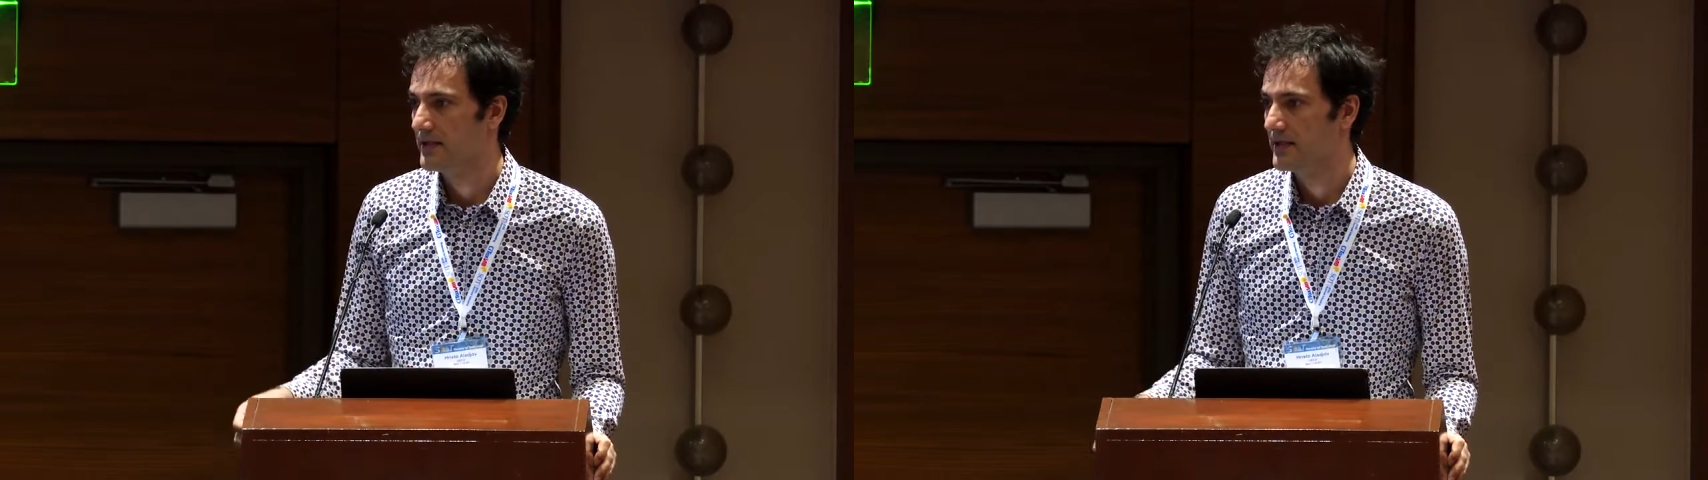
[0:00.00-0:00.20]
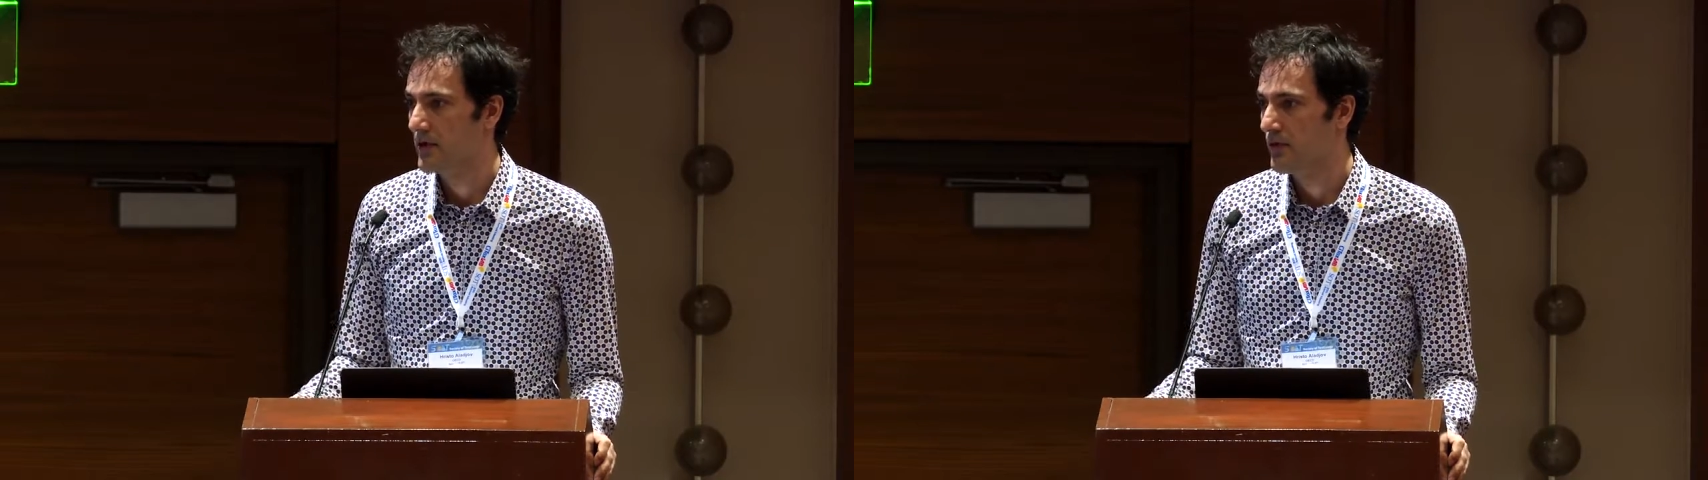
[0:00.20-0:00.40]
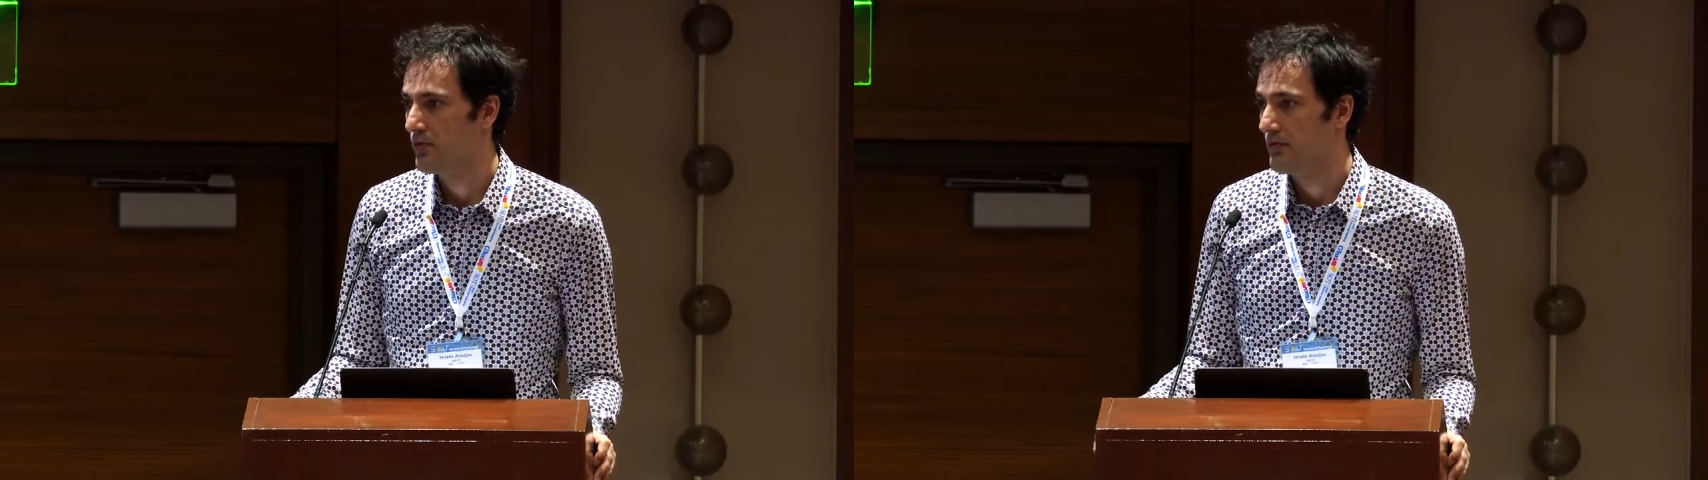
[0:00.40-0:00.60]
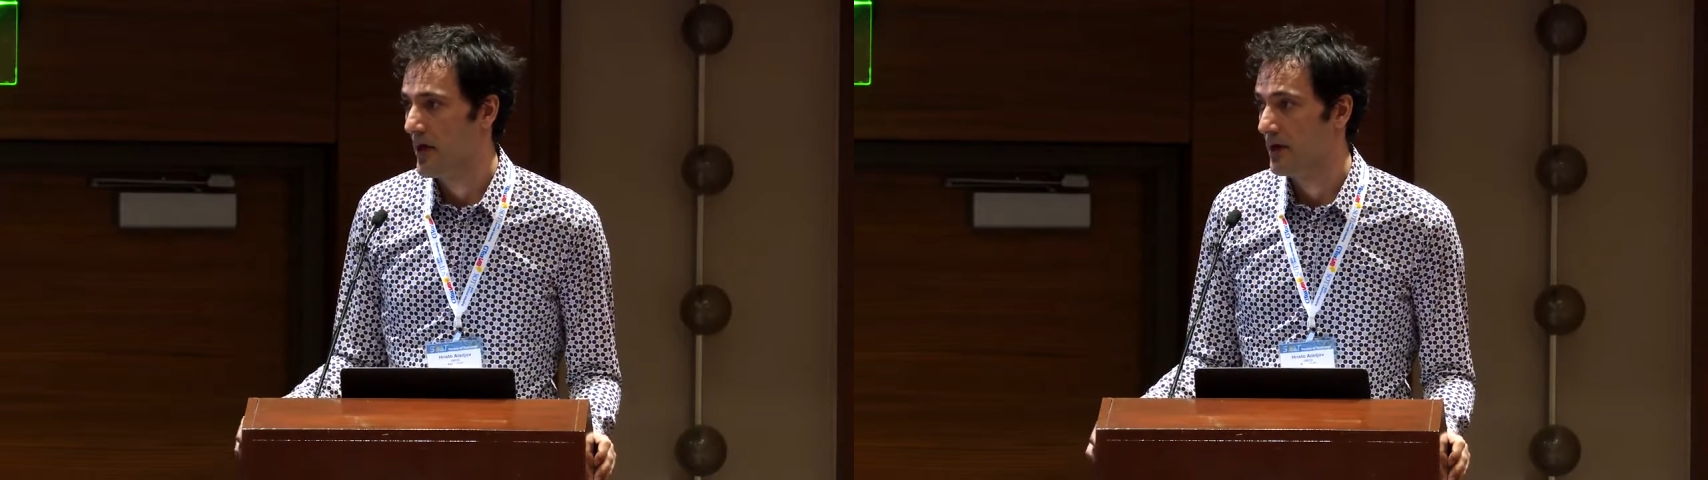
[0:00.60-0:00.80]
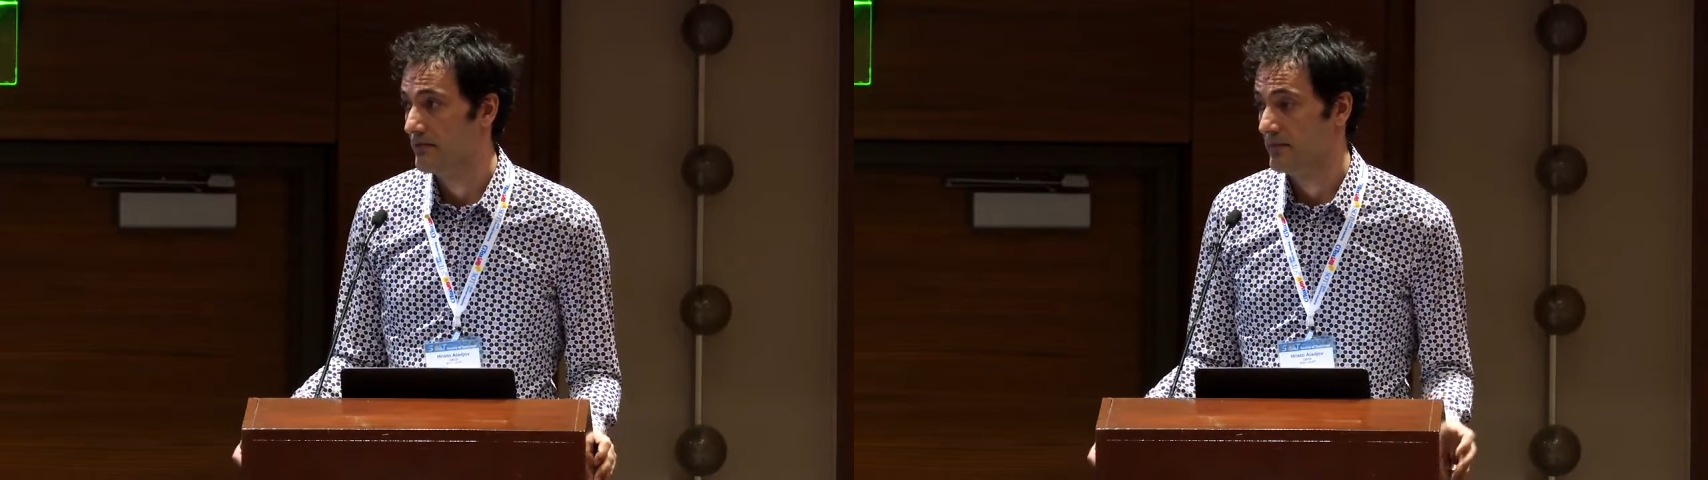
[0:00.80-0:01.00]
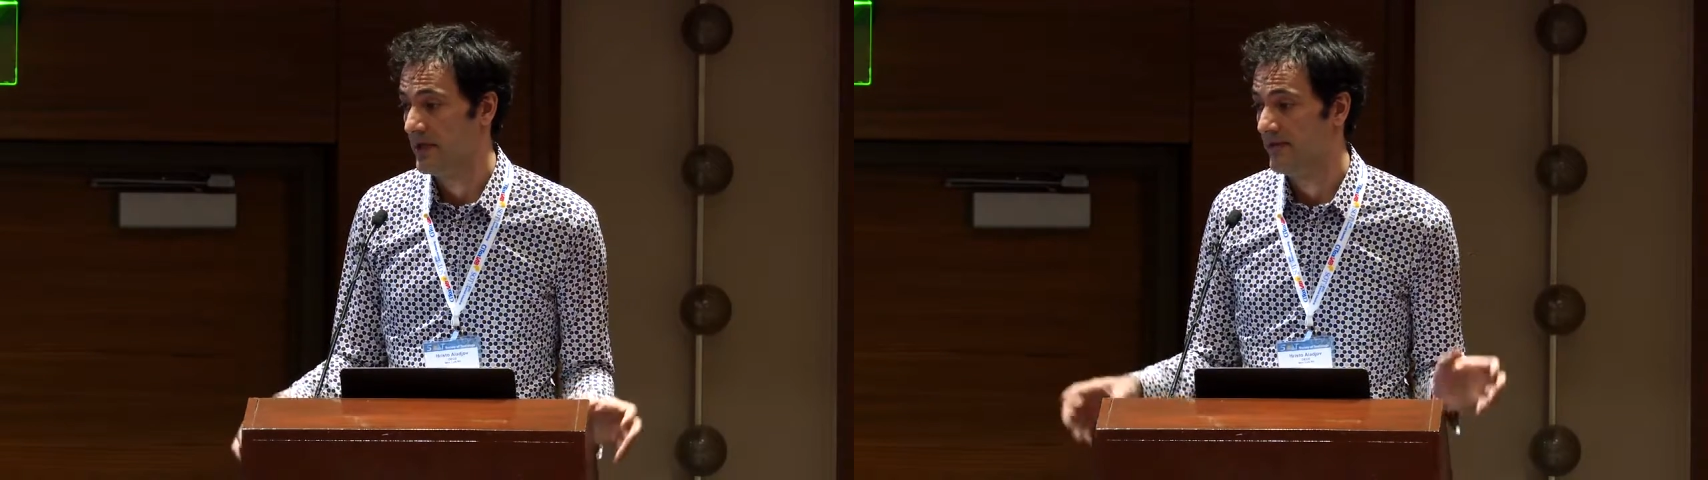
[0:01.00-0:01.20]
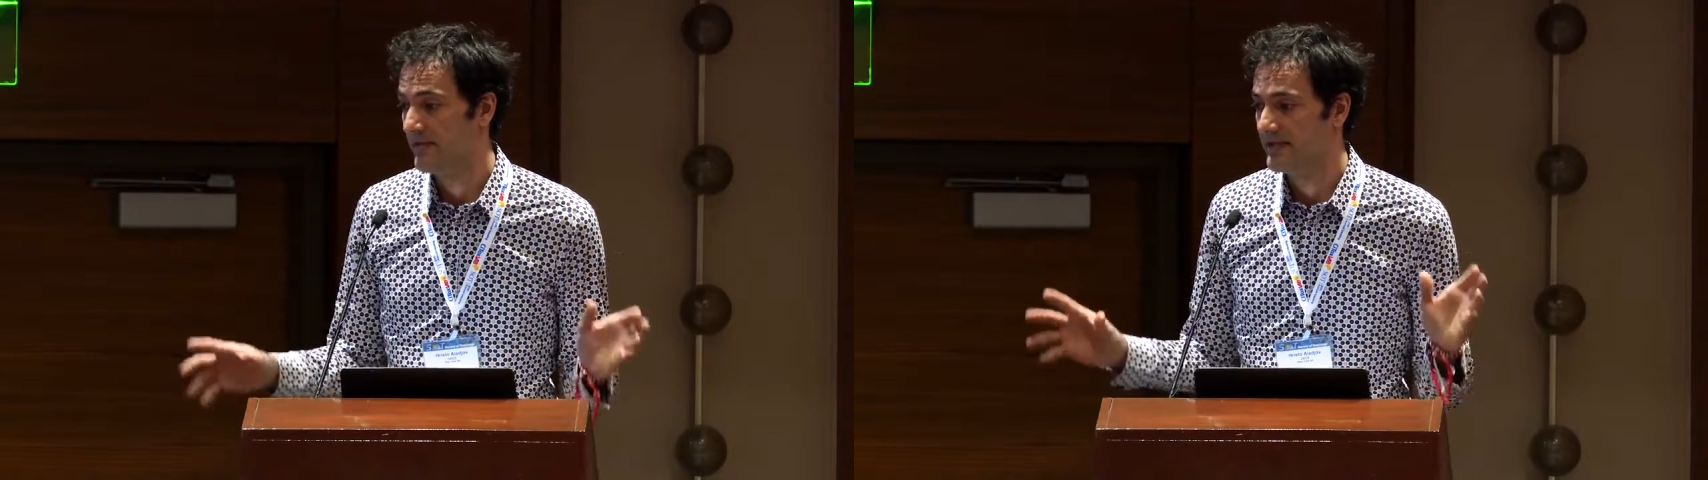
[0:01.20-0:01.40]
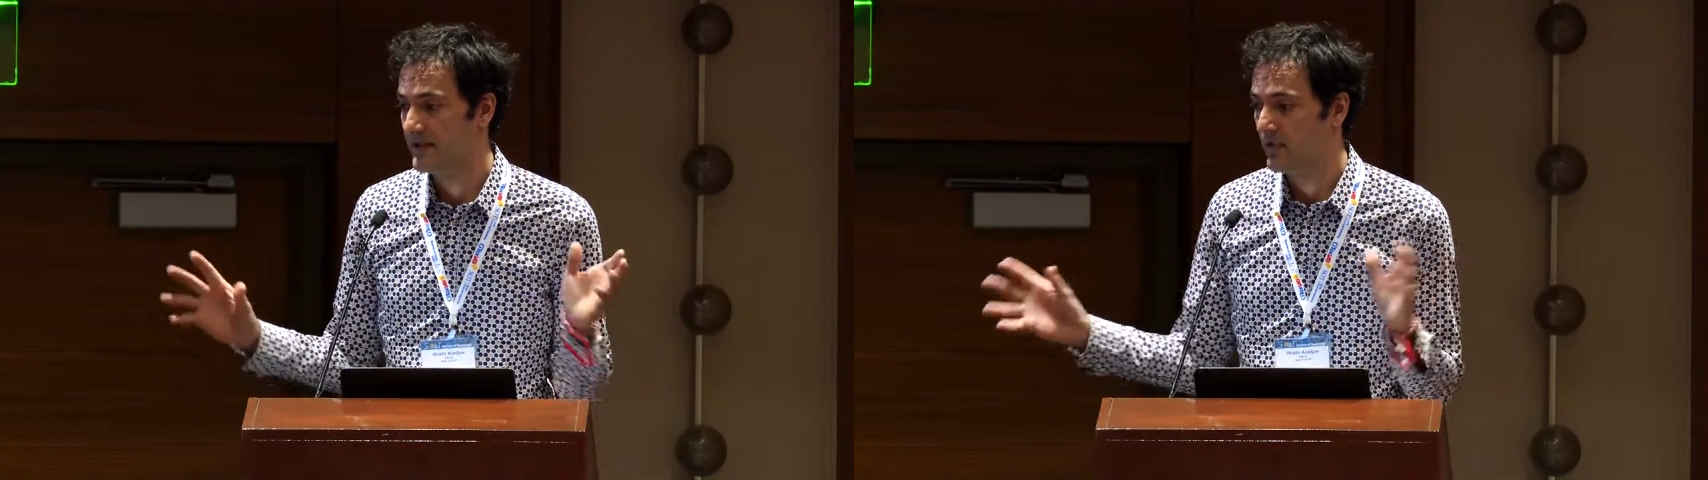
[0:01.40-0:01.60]
So
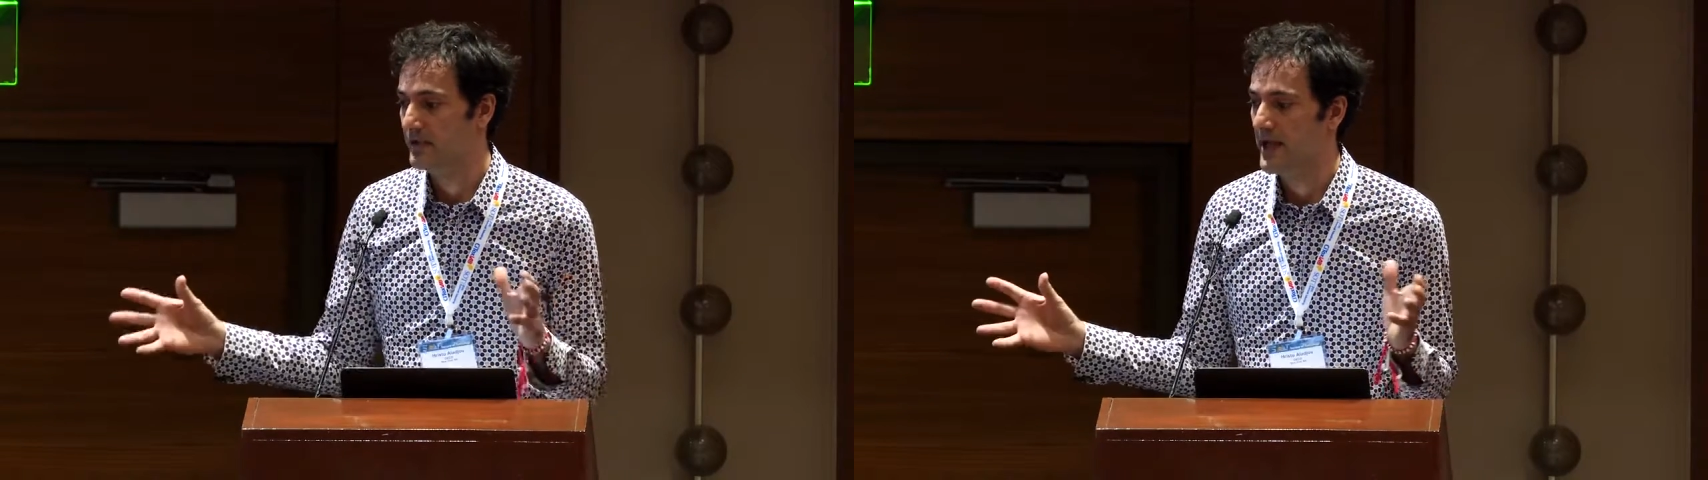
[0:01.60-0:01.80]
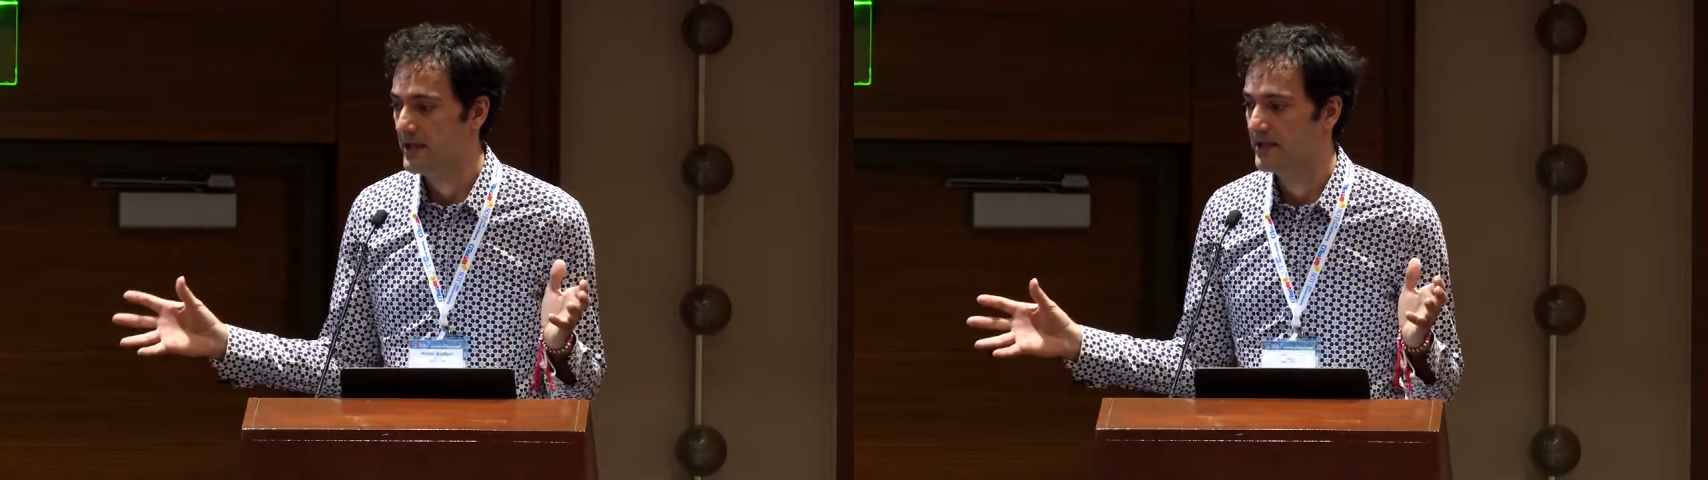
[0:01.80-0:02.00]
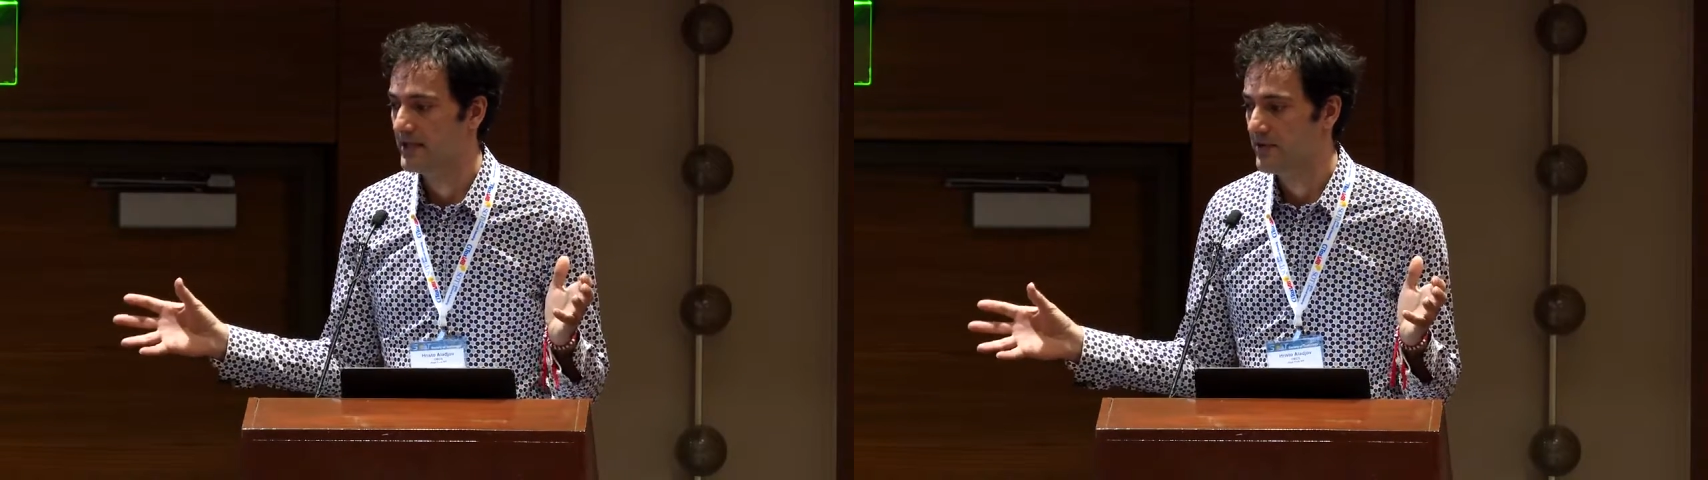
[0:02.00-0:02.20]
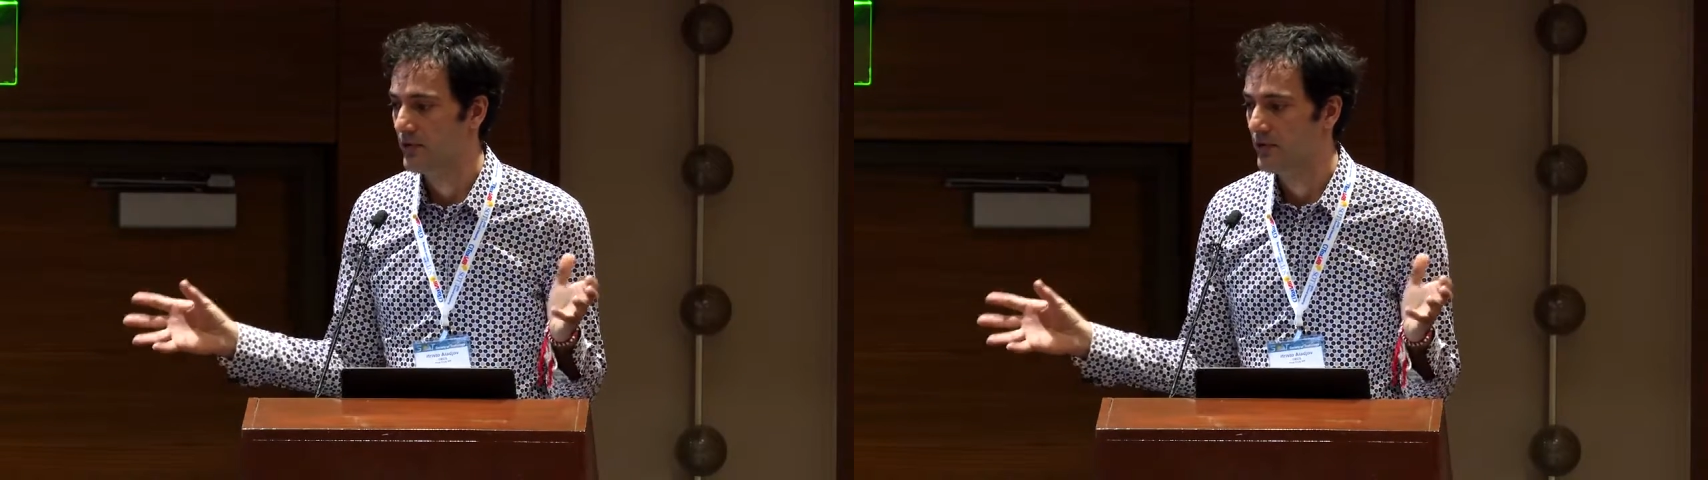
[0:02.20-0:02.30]
if simultaneously